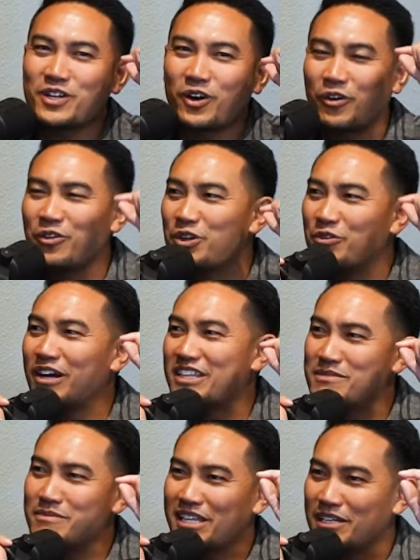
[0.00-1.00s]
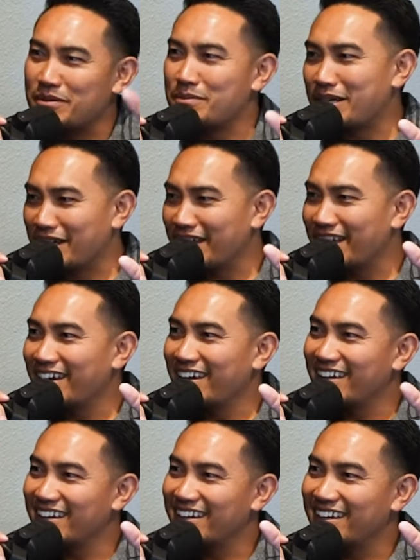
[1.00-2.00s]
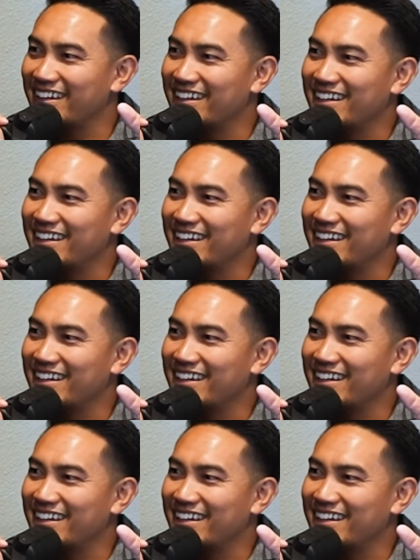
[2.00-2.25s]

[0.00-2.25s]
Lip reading: earn the right to be a little bit picky. Mm-hmm.